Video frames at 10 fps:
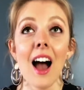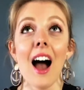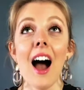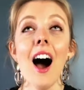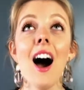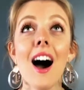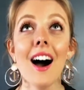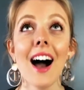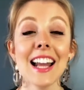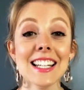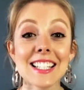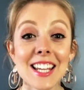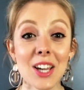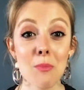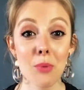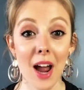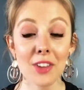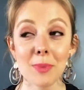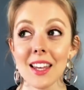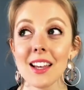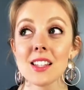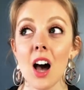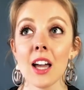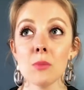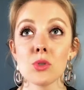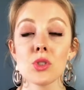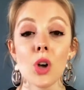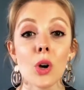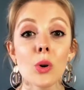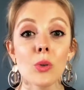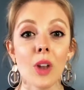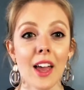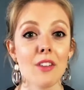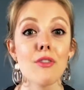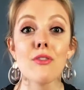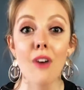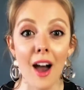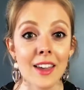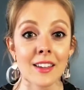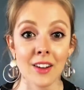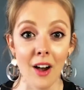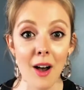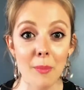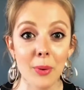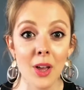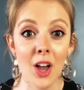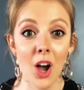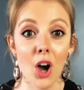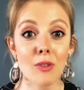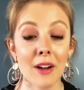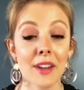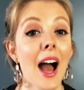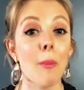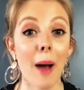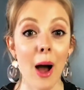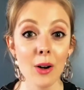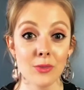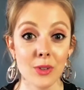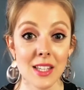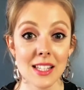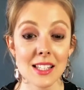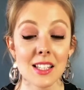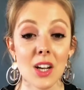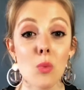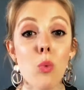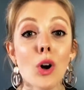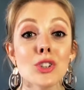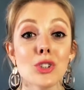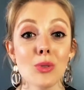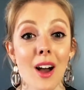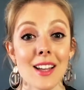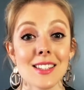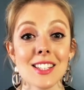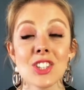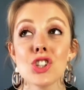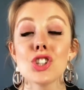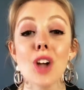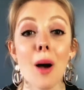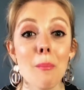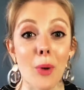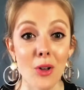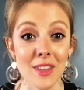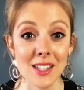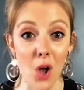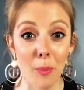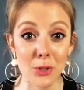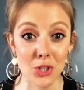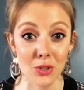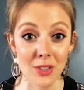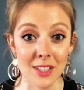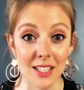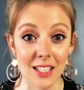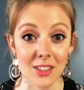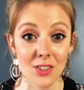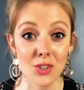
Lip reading: I need to take a breath because I am so like fired up around how powerful this is. And I want you guys to jump on this opportunity.